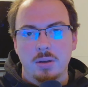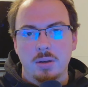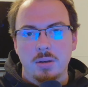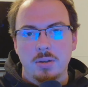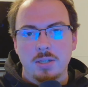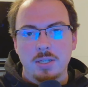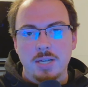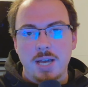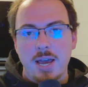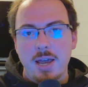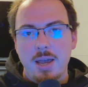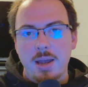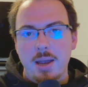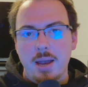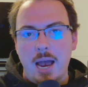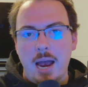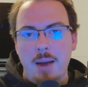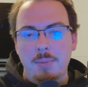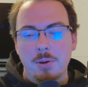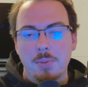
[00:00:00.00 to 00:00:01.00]
Today,
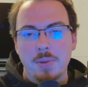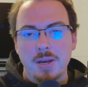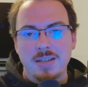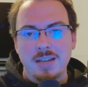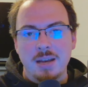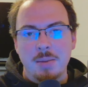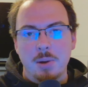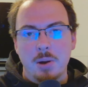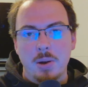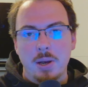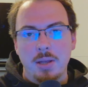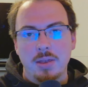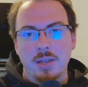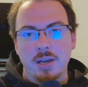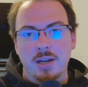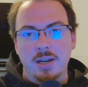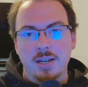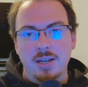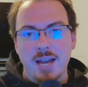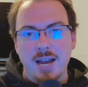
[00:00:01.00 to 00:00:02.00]
I'm going to be demoing the
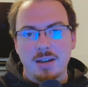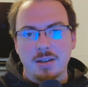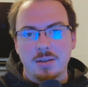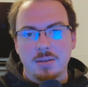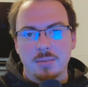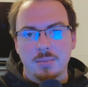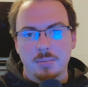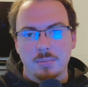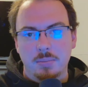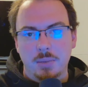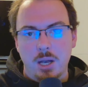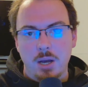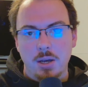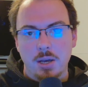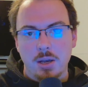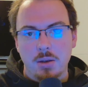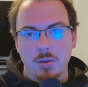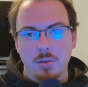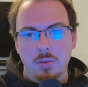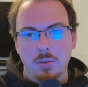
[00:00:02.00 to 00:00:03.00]
Connect plugin,